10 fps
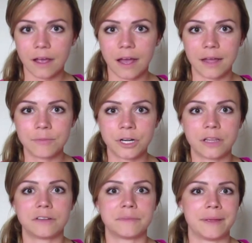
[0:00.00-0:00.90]
I'm one of
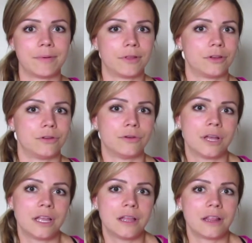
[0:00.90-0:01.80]
those people who,
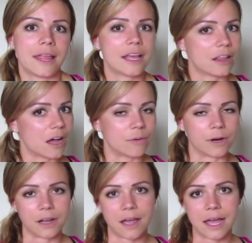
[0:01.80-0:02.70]
like
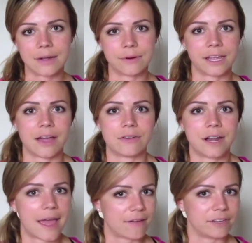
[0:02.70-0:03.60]
clockwork, I work
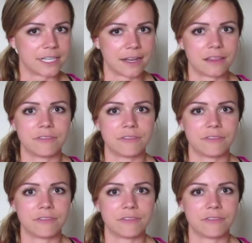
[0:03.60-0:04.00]
out every day.